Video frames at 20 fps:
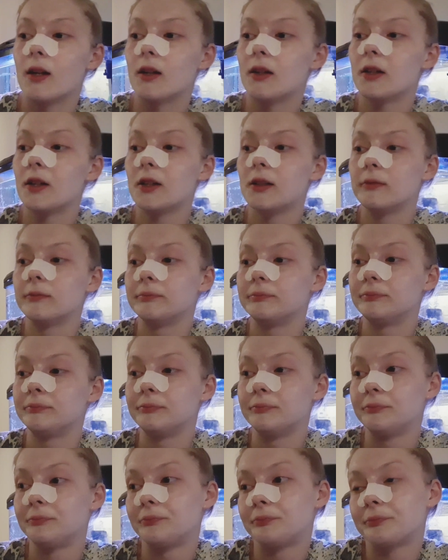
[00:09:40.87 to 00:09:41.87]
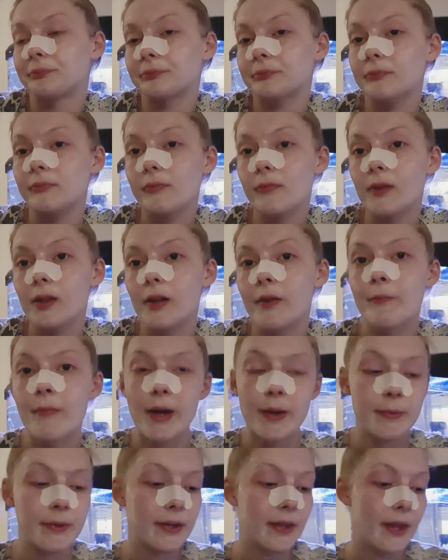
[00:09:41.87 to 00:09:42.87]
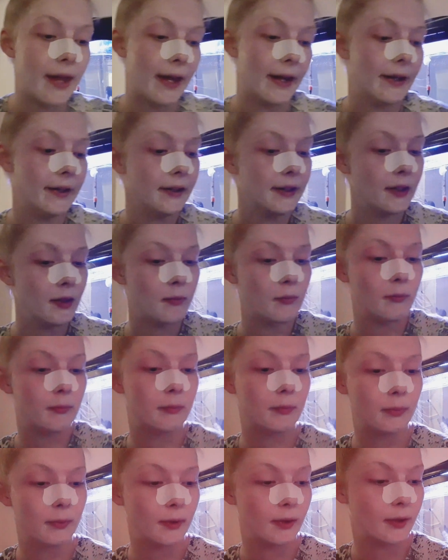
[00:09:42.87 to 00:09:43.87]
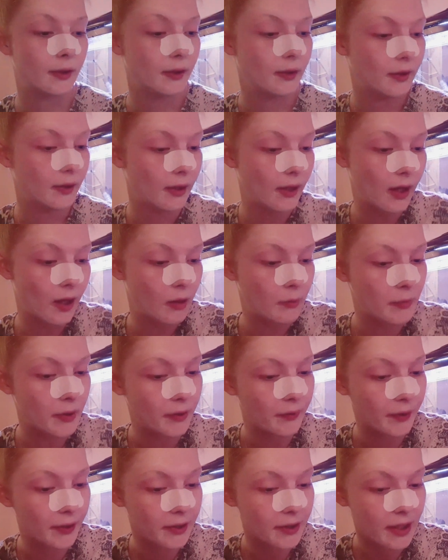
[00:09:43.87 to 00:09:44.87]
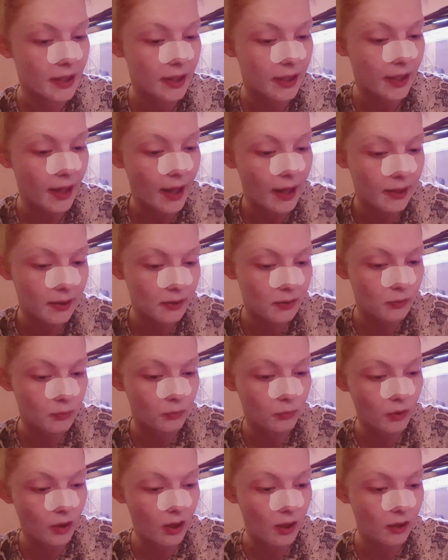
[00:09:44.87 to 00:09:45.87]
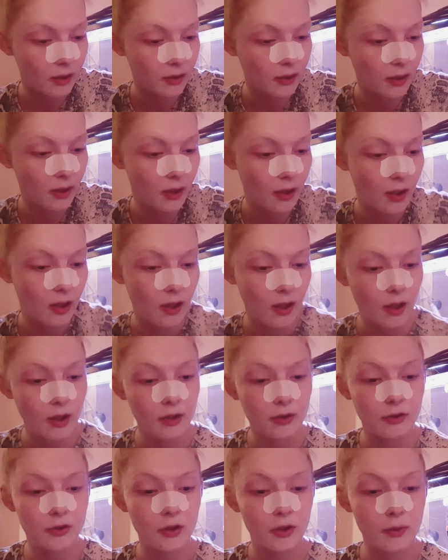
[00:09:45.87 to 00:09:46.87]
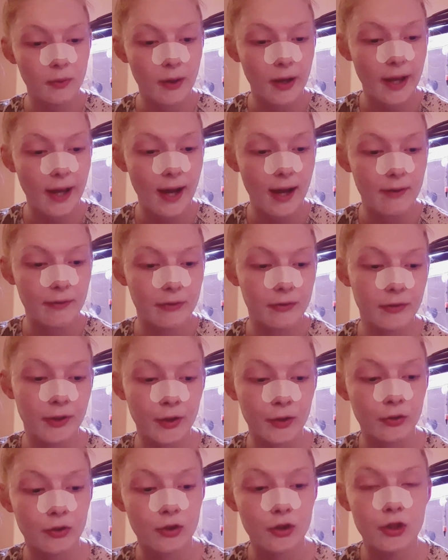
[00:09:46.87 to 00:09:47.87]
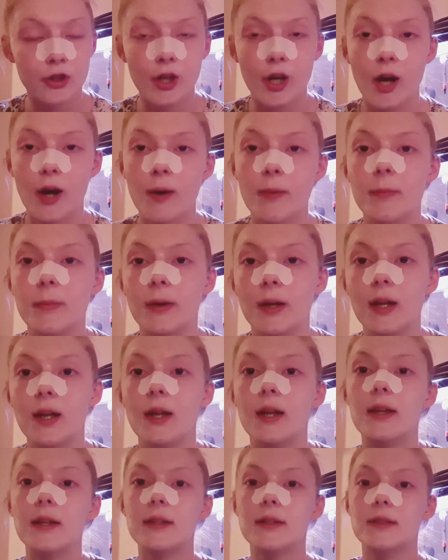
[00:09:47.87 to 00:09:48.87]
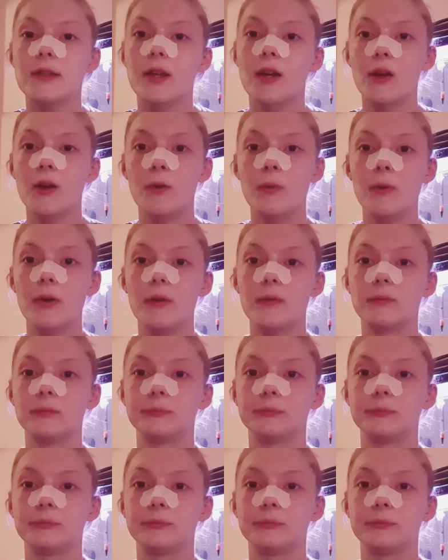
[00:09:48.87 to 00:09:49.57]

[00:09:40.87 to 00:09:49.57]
Um, maybe then. But I'll move on to the next one. Do I have a real job? So